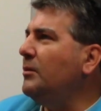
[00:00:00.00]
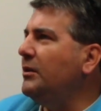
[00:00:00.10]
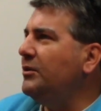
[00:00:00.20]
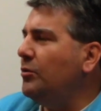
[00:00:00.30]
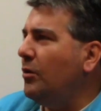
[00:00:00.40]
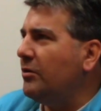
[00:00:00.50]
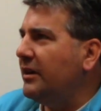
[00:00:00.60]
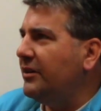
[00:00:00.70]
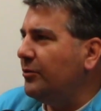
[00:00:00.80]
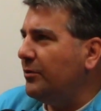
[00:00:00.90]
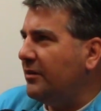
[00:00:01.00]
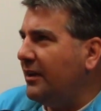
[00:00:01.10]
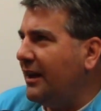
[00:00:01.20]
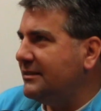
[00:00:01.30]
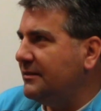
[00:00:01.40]
we do already sort of
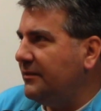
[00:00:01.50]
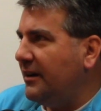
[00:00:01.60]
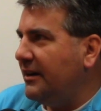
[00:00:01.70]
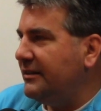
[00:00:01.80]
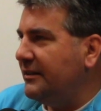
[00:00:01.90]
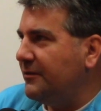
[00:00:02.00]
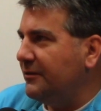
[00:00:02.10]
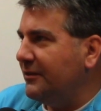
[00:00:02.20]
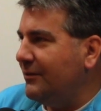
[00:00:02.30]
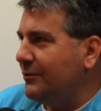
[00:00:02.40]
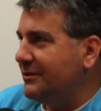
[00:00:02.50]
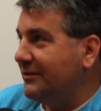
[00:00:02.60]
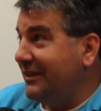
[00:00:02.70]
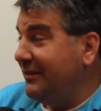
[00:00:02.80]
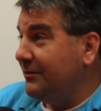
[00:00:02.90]
classify different levels
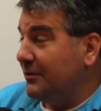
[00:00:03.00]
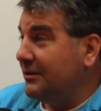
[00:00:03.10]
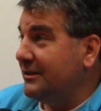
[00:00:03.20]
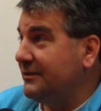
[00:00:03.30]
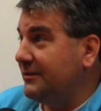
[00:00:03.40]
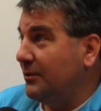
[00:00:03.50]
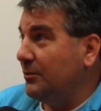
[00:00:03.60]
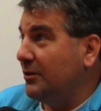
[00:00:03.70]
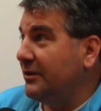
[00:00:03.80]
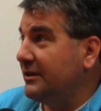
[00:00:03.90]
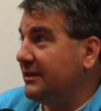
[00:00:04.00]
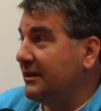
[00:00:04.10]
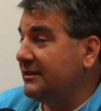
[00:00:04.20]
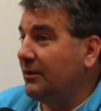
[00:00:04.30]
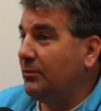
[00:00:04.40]
of evil, if I will, in the
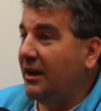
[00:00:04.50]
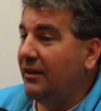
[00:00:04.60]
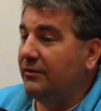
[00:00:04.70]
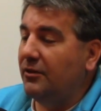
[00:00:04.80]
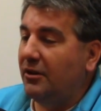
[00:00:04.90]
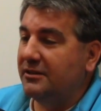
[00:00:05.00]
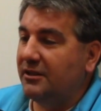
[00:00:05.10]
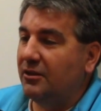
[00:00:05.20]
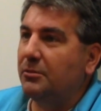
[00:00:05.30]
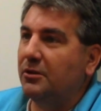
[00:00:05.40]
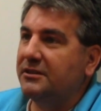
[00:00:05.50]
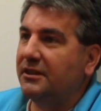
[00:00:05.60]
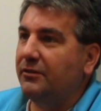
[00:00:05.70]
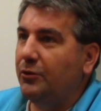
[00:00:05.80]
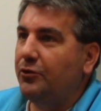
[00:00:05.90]
sense that we have laws on the books
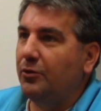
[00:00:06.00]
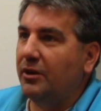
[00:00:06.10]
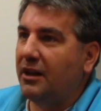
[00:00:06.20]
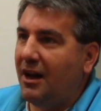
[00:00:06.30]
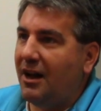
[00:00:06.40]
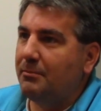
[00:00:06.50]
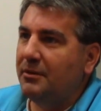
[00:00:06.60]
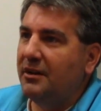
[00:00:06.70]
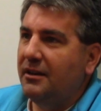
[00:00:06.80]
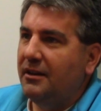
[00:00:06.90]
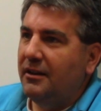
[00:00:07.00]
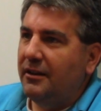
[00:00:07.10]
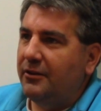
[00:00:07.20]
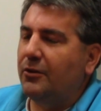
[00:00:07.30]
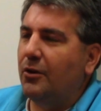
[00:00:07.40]
that if you shoot a cop,
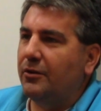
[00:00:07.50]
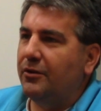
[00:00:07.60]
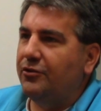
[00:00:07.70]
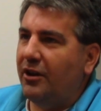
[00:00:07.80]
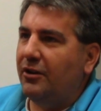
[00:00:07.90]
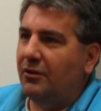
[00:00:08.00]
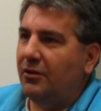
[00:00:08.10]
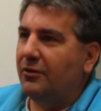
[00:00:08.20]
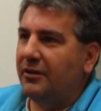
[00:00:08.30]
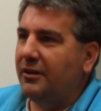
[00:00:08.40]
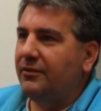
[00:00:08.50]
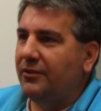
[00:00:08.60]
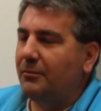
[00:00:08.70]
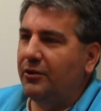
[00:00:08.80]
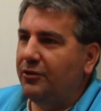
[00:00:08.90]
you're going to jail longer than if
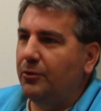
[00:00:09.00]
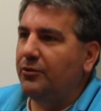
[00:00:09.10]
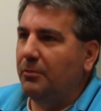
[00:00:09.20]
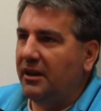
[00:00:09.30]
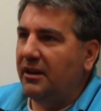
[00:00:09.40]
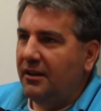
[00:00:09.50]
somebody shoots me.